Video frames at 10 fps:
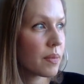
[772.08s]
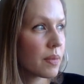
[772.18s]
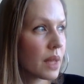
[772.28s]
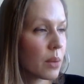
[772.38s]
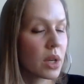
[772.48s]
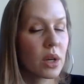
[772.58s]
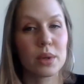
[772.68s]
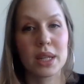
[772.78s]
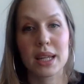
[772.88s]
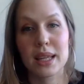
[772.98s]
that we're
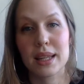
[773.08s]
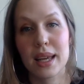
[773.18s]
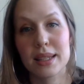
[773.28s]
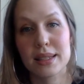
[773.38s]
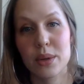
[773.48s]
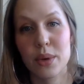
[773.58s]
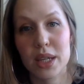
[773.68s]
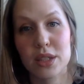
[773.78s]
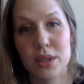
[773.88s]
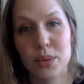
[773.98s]
going in any
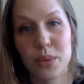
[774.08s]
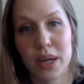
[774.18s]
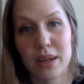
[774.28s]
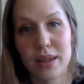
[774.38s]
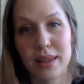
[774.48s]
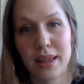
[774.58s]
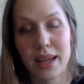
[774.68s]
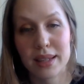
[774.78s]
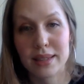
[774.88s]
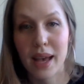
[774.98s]
direction where
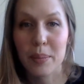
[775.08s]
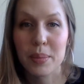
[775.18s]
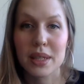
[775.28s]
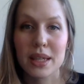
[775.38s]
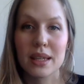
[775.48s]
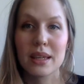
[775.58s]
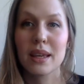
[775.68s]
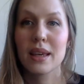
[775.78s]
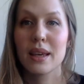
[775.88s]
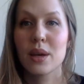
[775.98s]
that is happening,
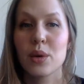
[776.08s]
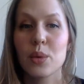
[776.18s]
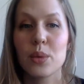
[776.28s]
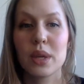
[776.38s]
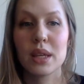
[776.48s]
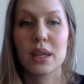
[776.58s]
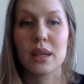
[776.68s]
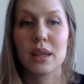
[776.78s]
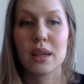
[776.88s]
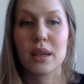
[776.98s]

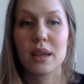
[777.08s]
we